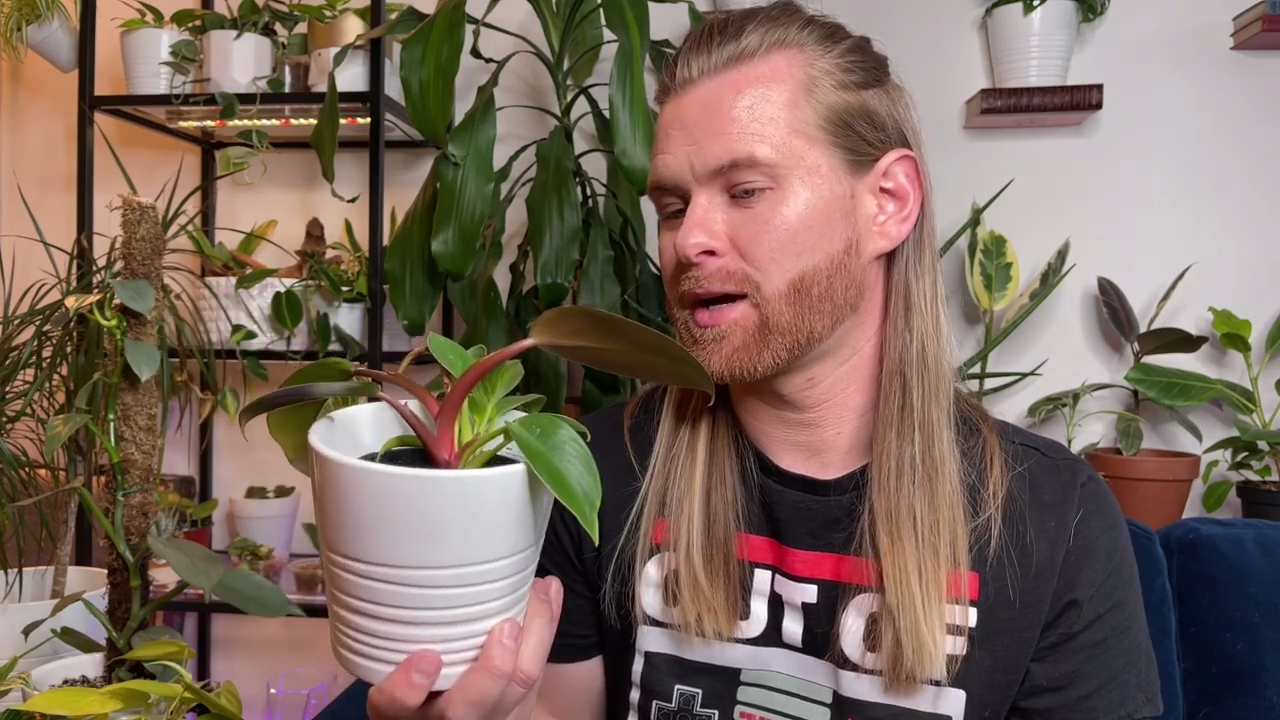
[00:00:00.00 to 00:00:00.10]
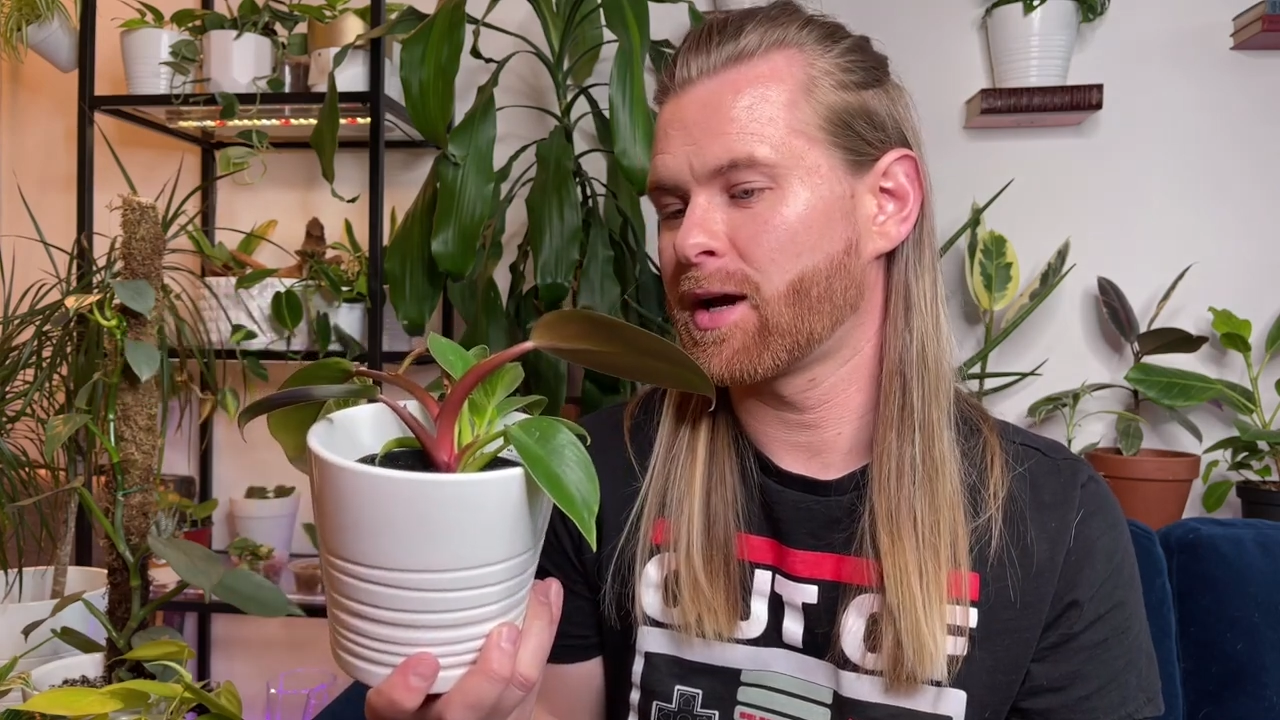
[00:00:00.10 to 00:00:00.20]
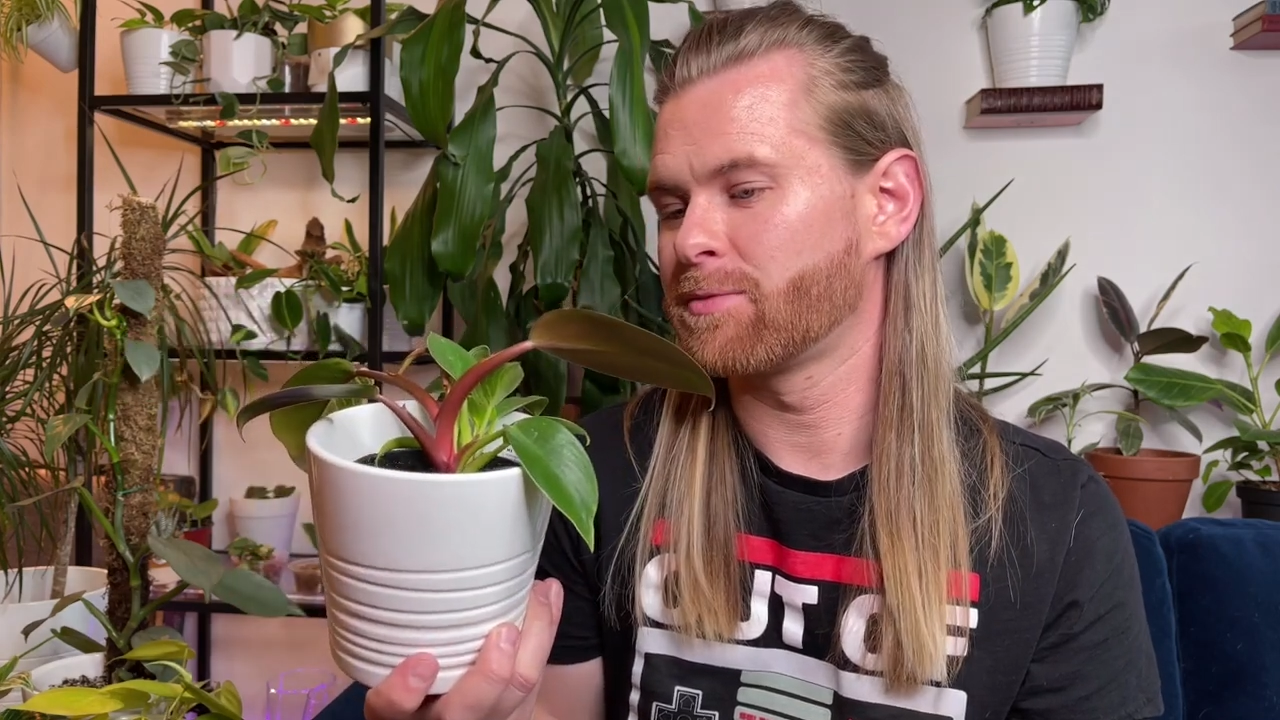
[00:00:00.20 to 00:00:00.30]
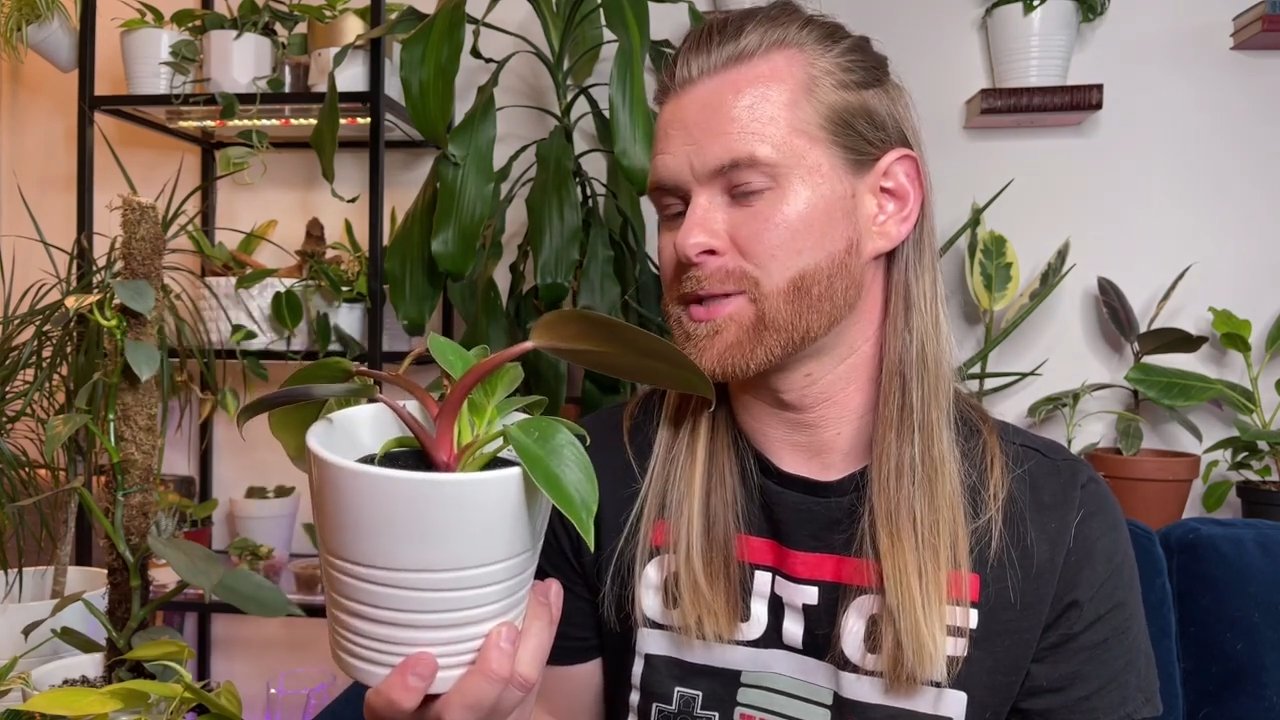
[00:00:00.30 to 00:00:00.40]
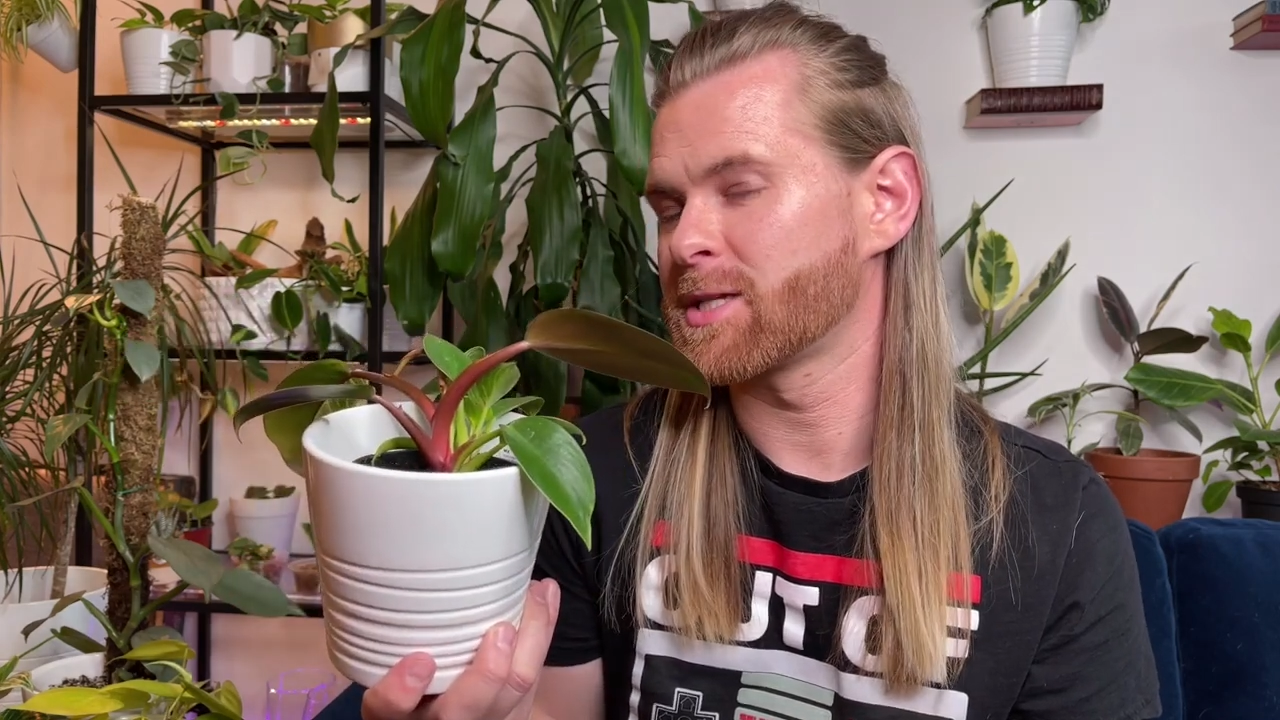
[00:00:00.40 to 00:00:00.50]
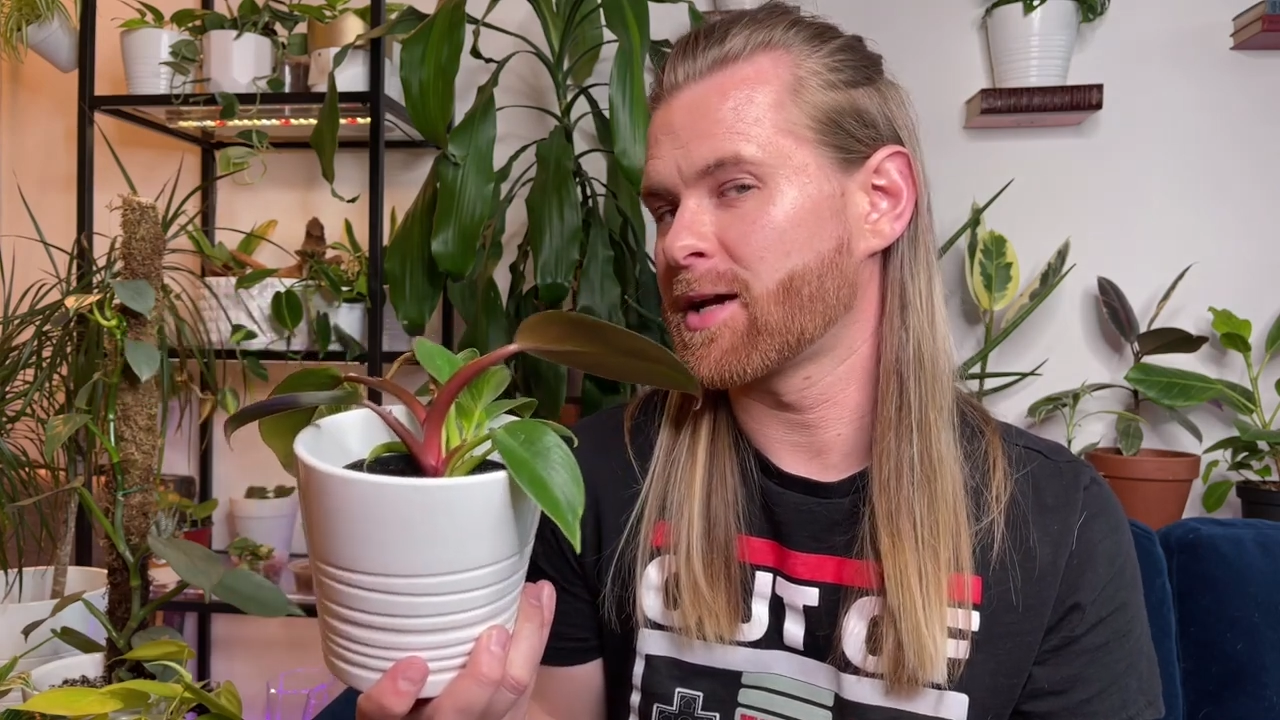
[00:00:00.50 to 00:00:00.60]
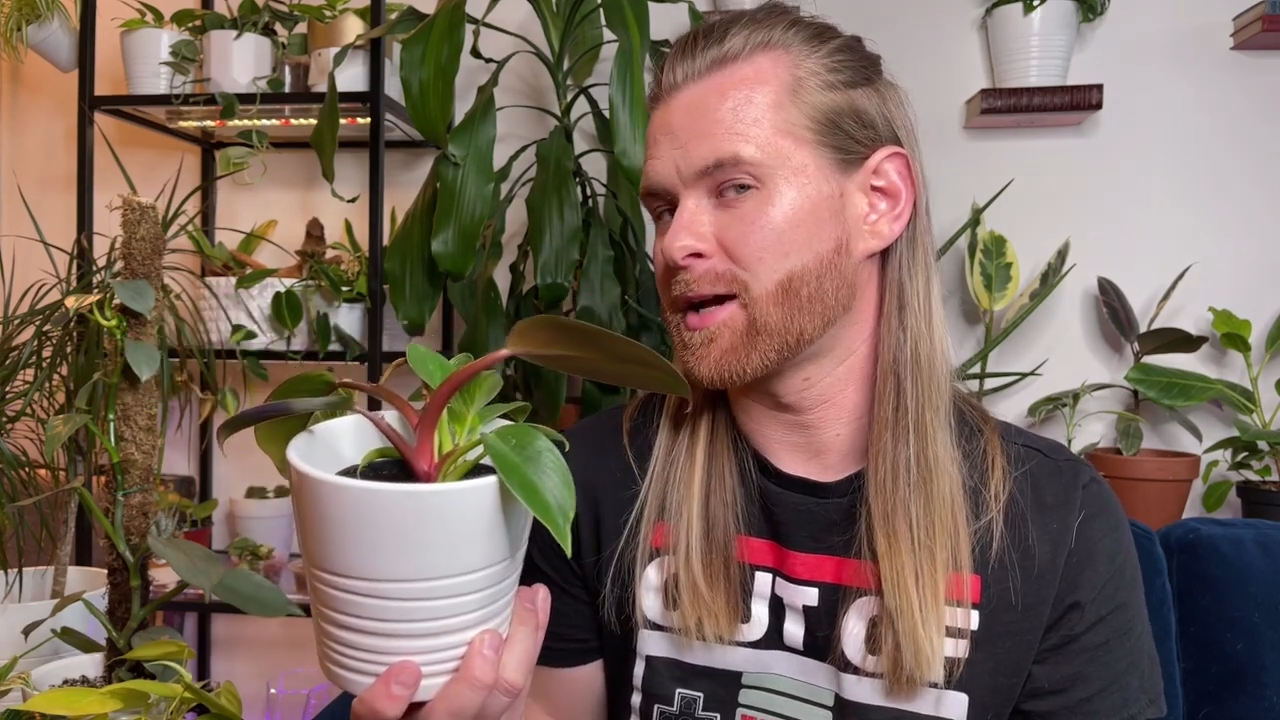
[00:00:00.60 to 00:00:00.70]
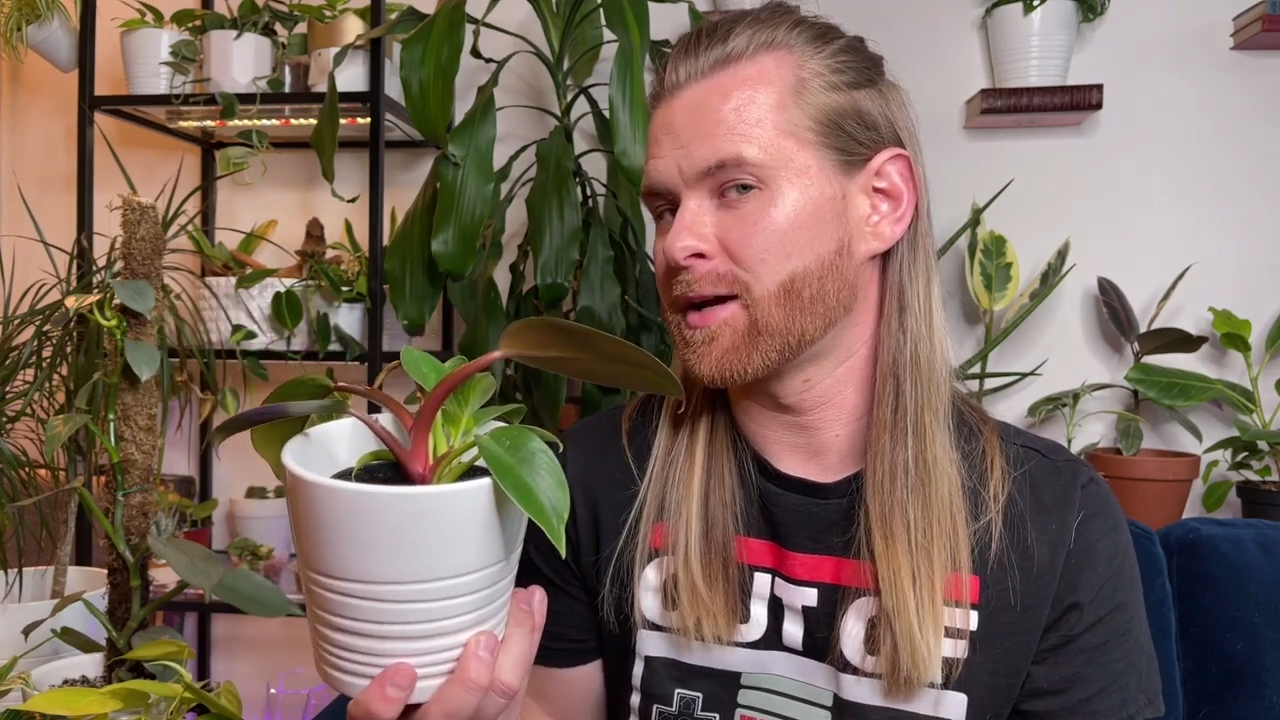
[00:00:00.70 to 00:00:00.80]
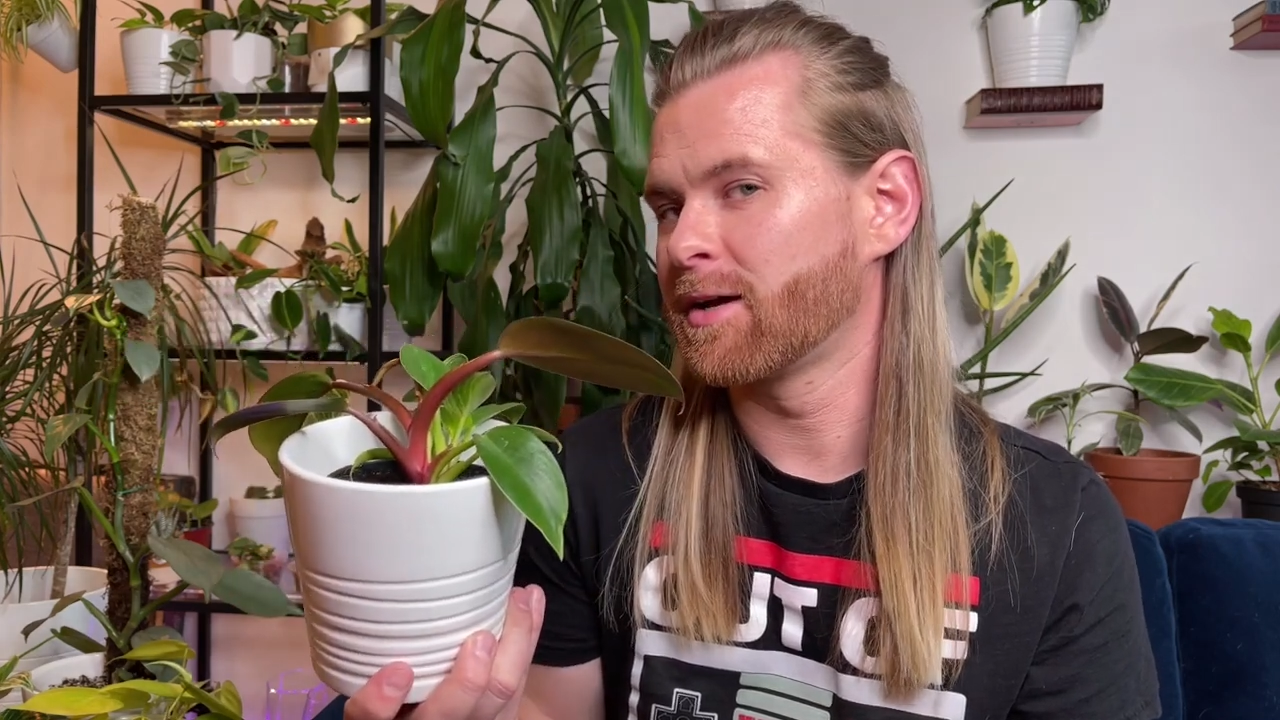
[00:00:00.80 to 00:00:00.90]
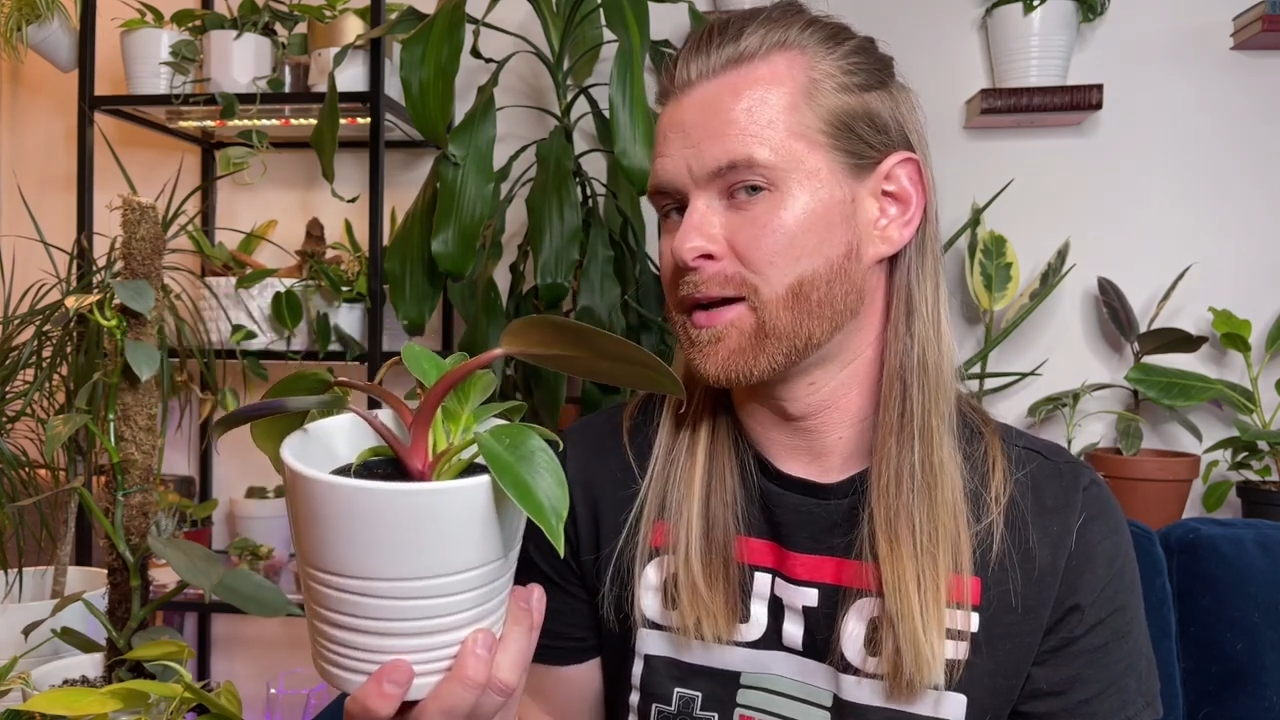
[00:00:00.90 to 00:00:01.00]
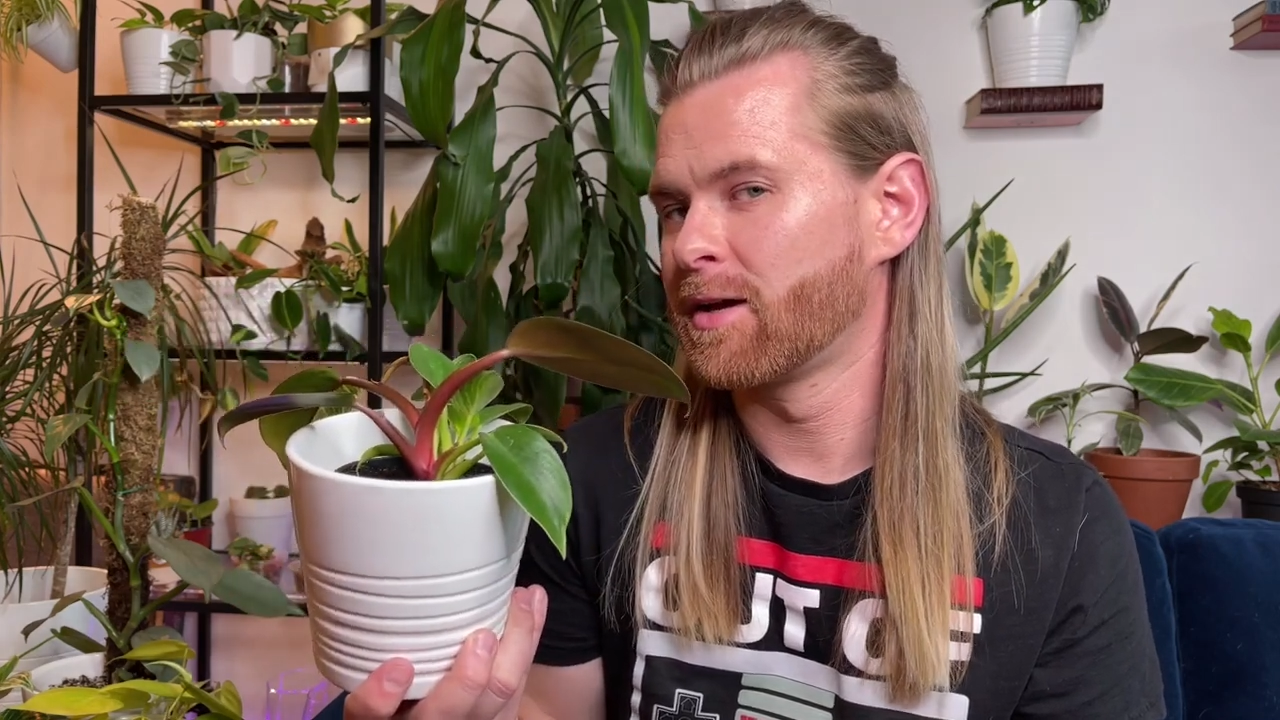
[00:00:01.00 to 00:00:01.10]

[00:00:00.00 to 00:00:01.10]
I'm just like,